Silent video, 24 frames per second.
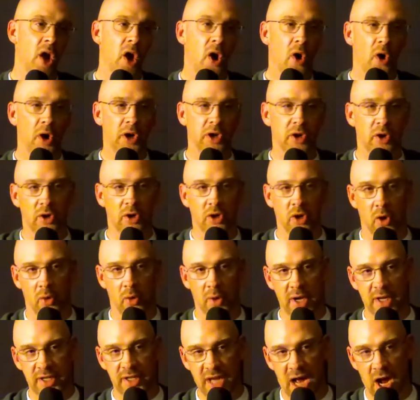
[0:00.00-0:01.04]
or you're
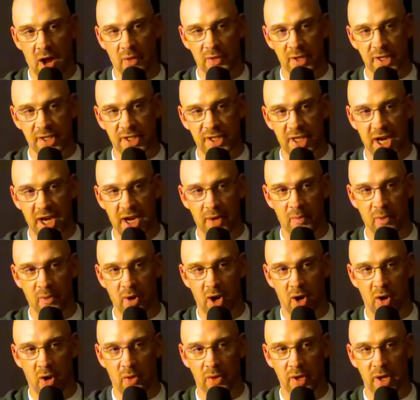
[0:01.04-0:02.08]
going down the same
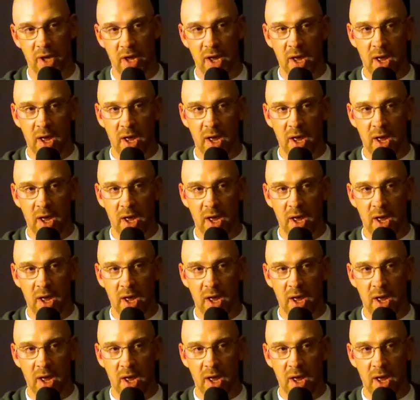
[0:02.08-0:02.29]
road,